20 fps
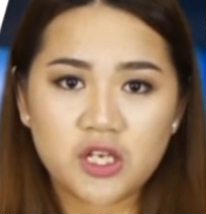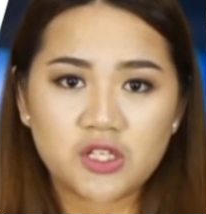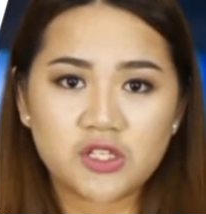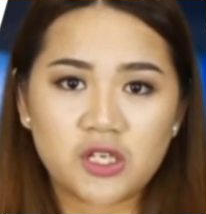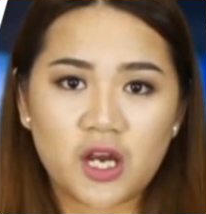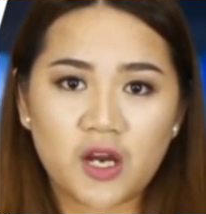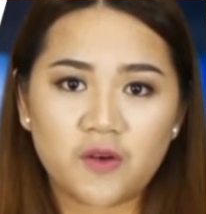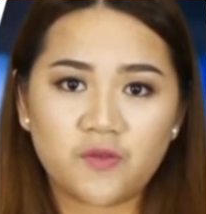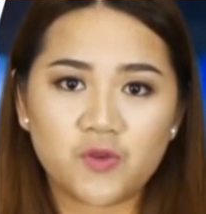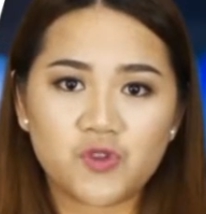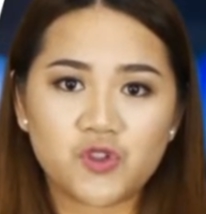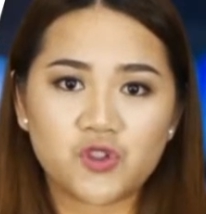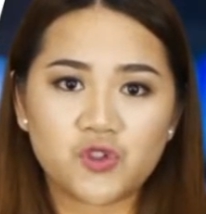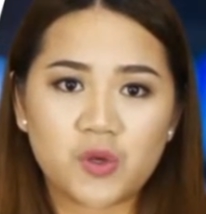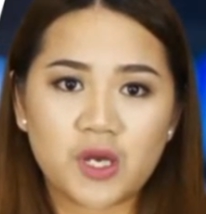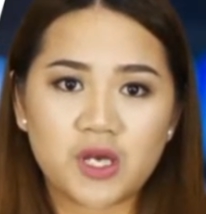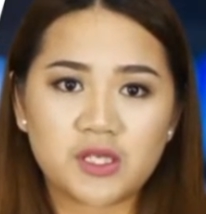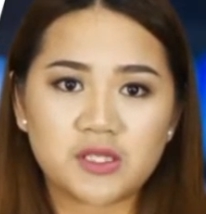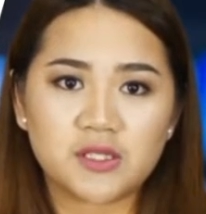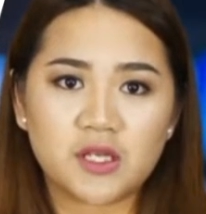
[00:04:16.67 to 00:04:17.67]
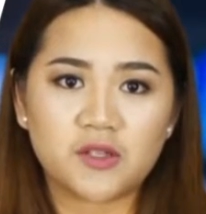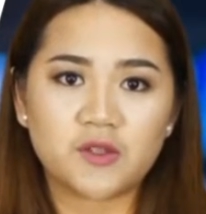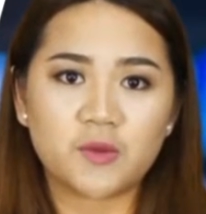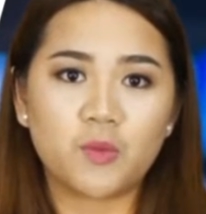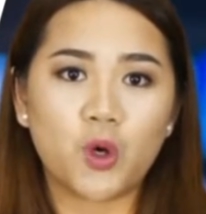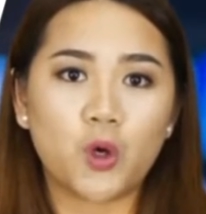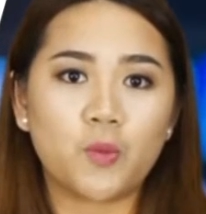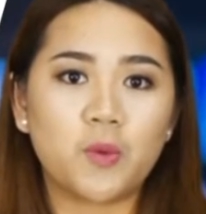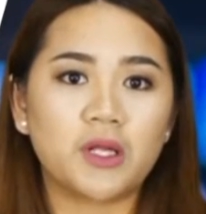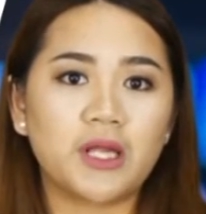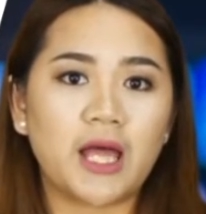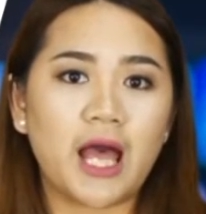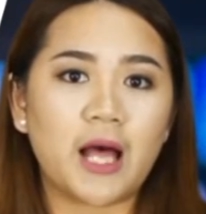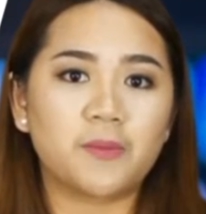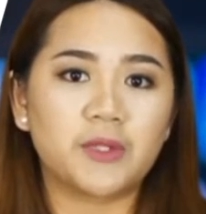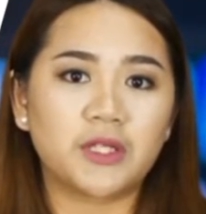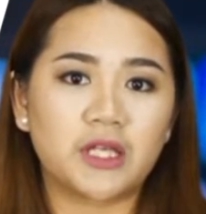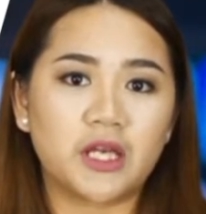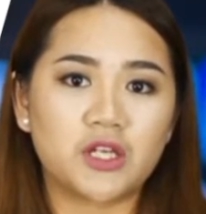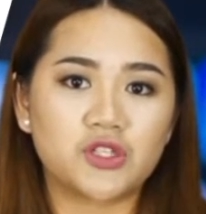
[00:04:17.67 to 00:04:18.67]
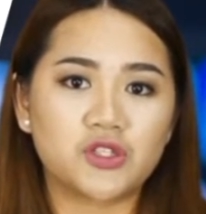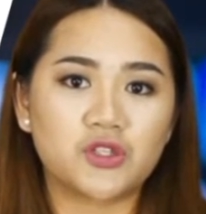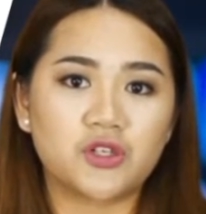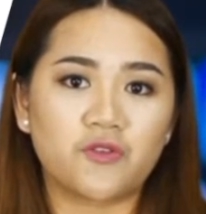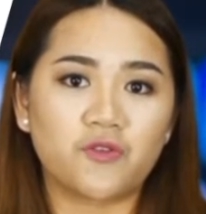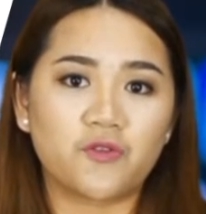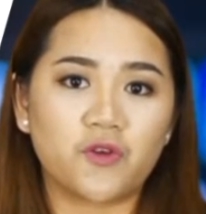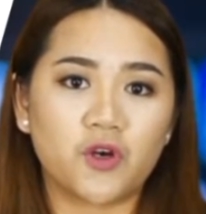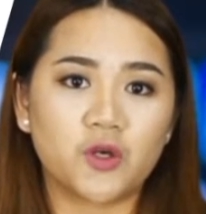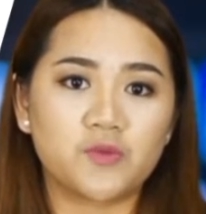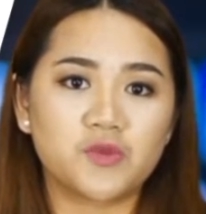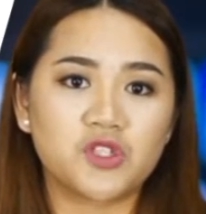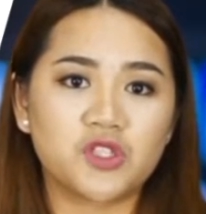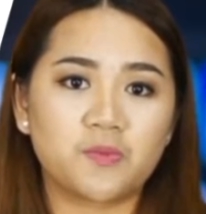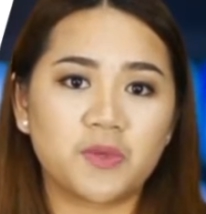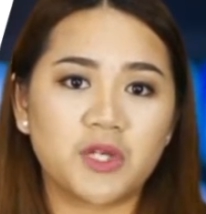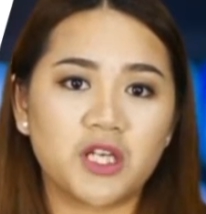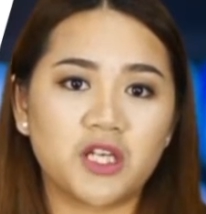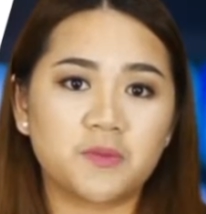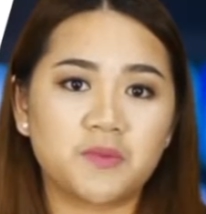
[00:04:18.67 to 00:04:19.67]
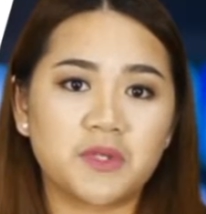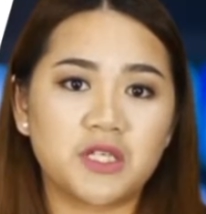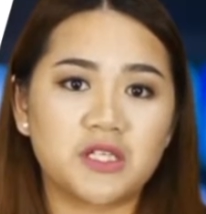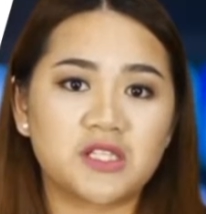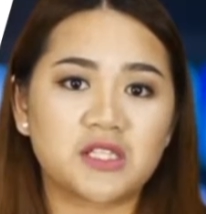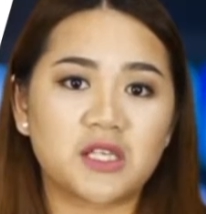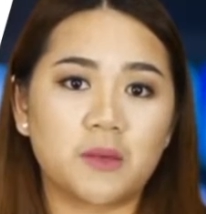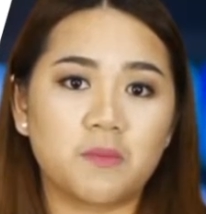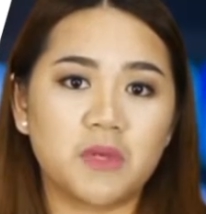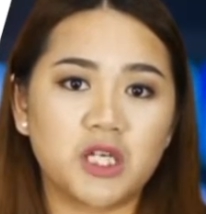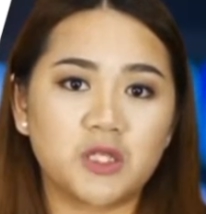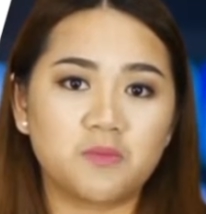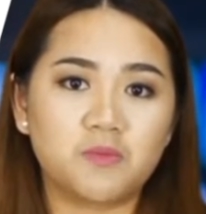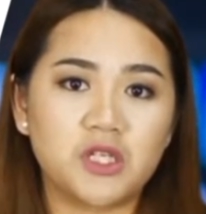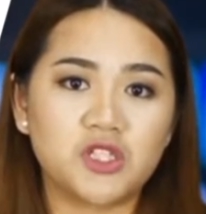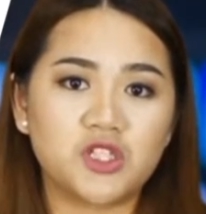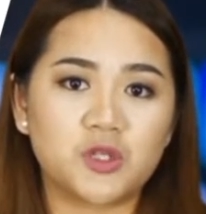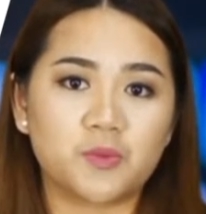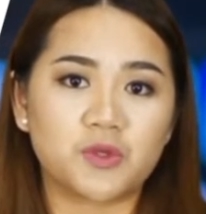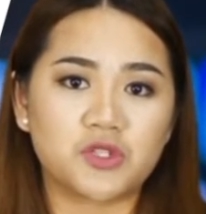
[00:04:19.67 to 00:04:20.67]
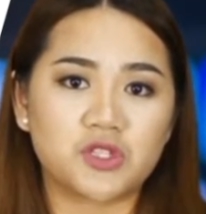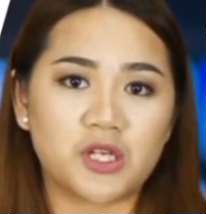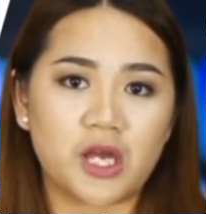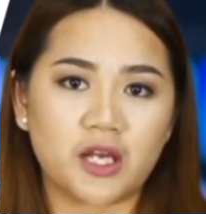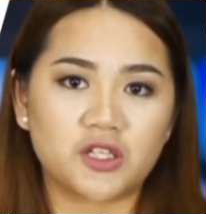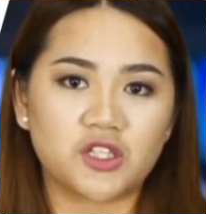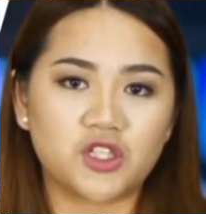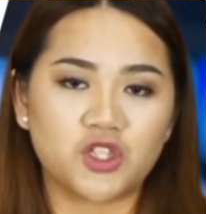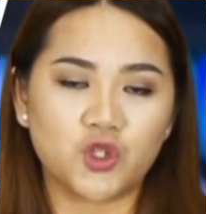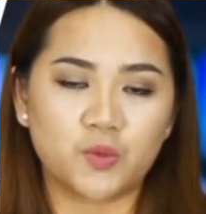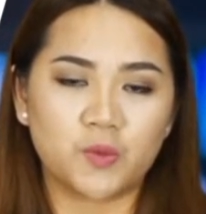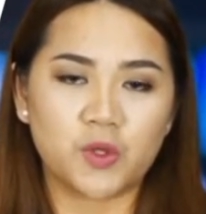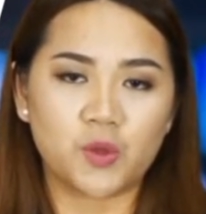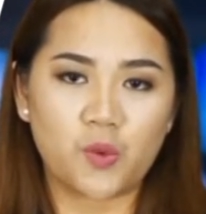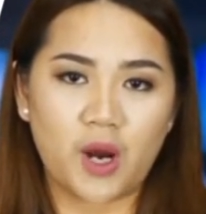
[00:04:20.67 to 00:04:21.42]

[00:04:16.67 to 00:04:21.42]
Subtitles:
Siervo stressed that the mobile application affirms PNP's commitment to protect human